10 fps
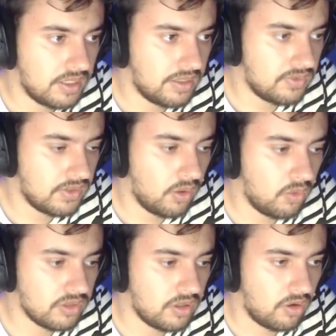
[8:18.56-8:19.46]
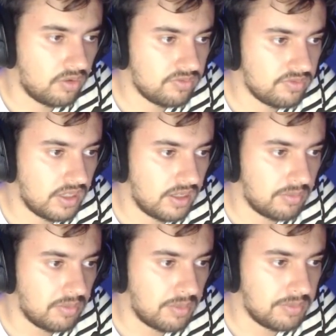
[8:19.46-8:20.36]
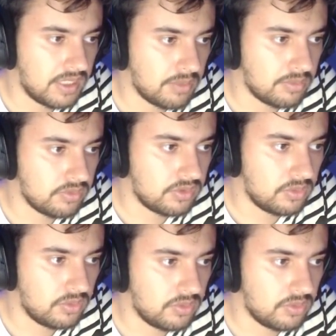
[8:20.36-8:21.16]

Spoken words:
The holding off and being able to